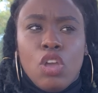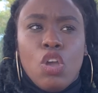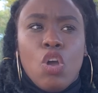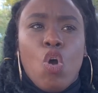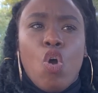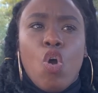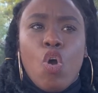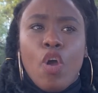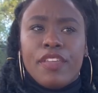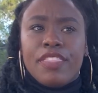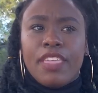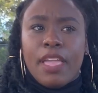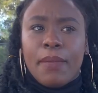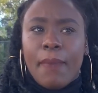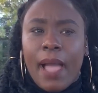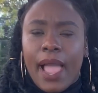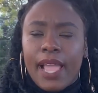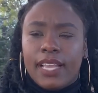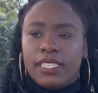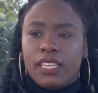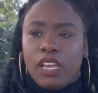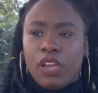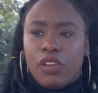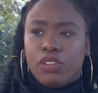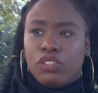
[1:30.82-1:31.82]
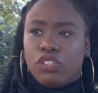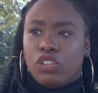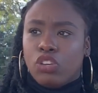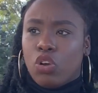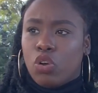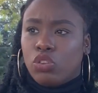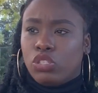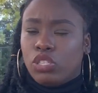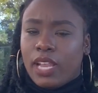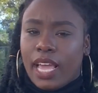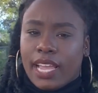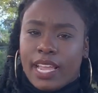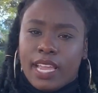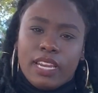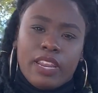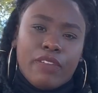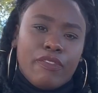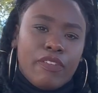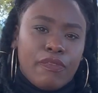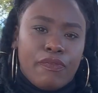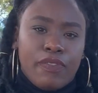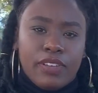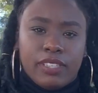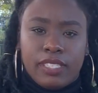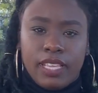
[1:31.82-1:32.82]
Or they might tell you to go to like a
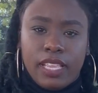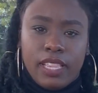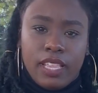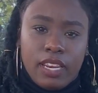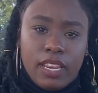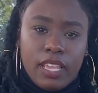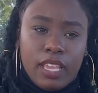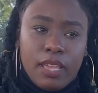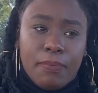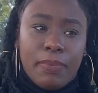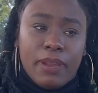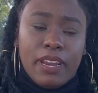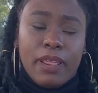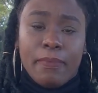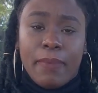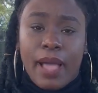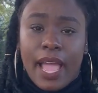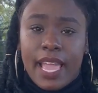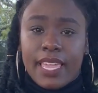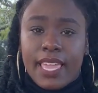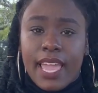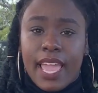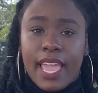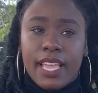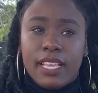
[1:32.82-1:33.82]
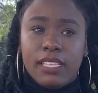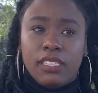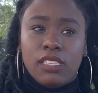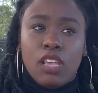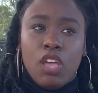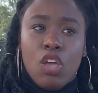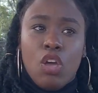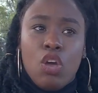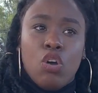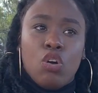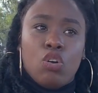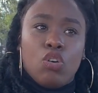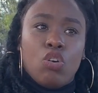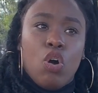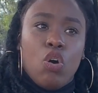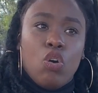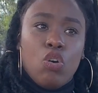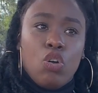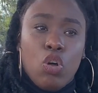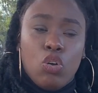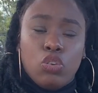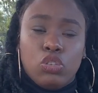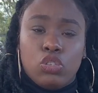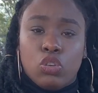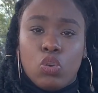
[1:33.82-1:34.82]
different facility. But in my case,
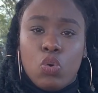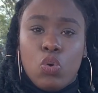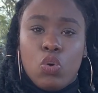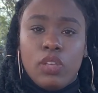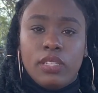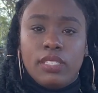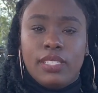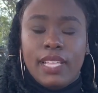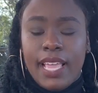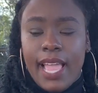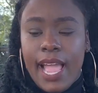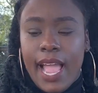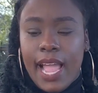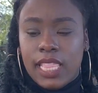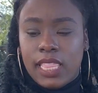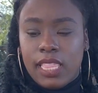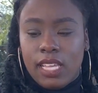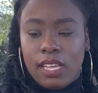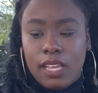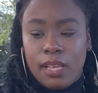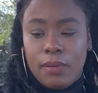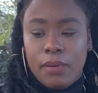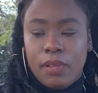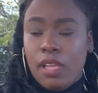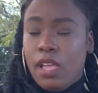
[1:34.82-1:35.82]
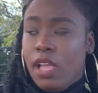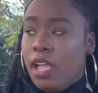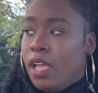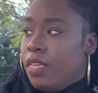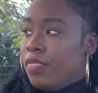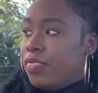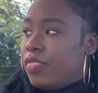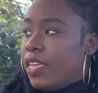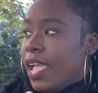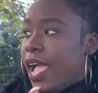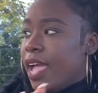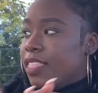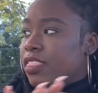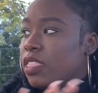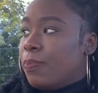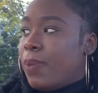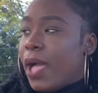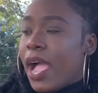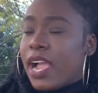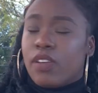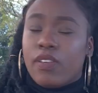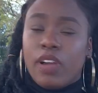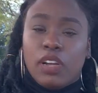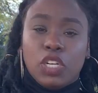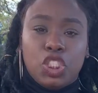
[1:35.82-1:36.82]
Gold Coast Schools, they had the
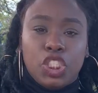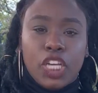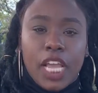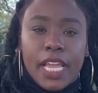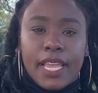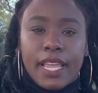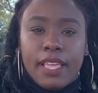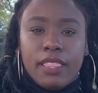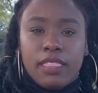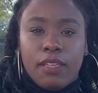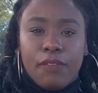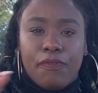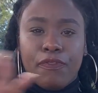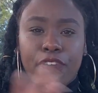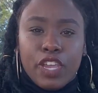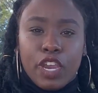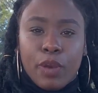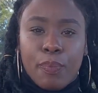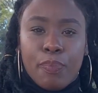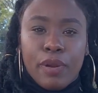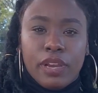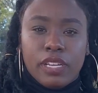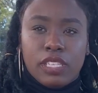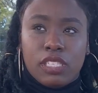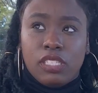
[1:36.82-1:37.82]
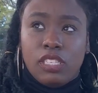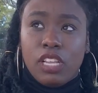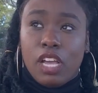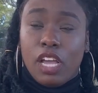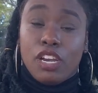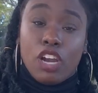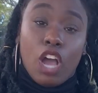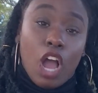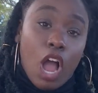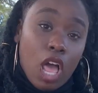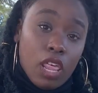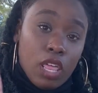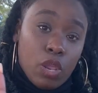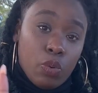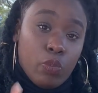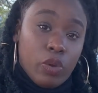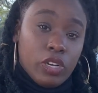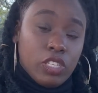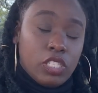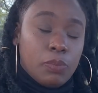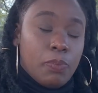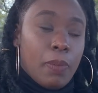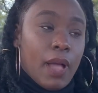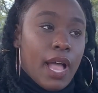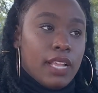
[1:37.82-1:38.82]
background check and the fingerprints done all in
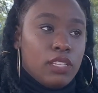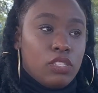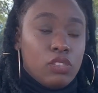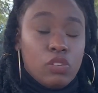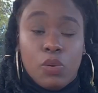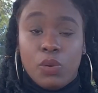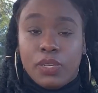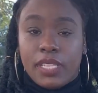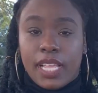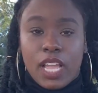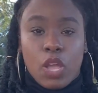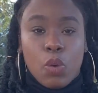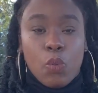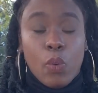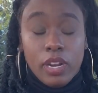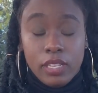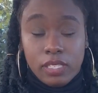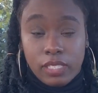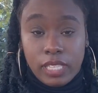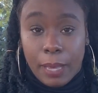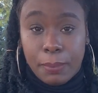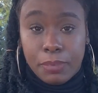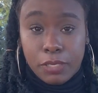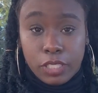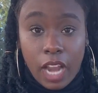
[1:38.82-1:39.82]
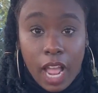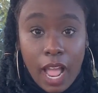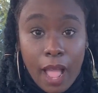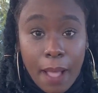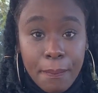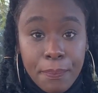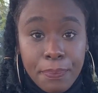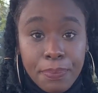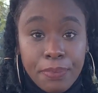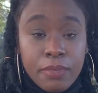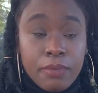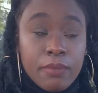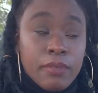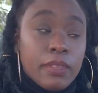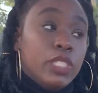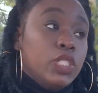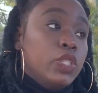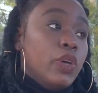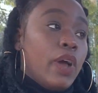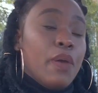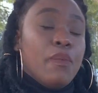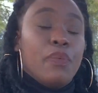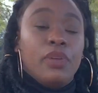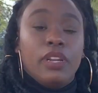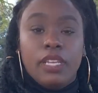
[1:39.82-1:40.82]
one spot. So it was like a one-stop shop.
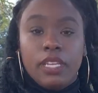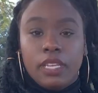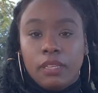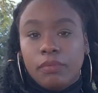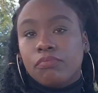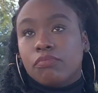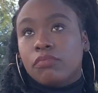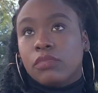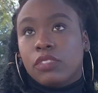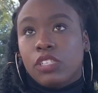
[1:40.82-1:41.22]
So I really